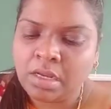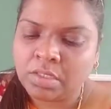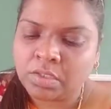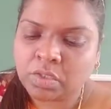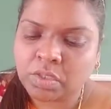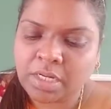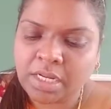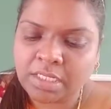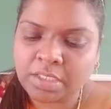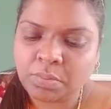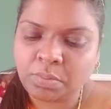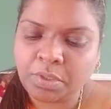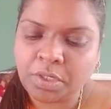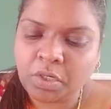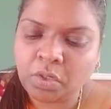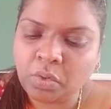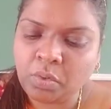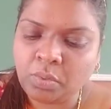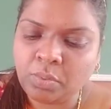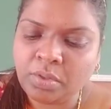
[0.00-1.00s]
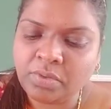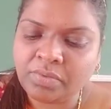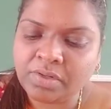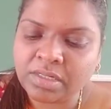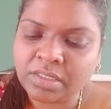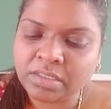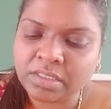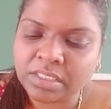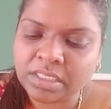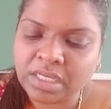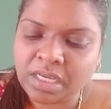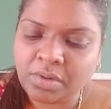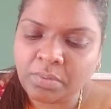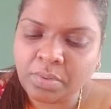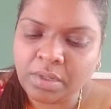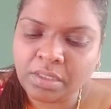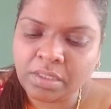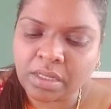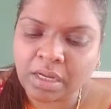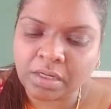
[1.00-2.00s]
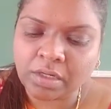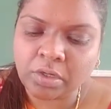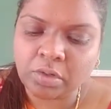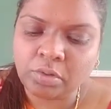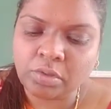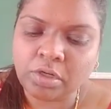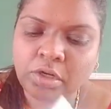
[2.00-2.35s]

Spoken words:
So next video we will see with acute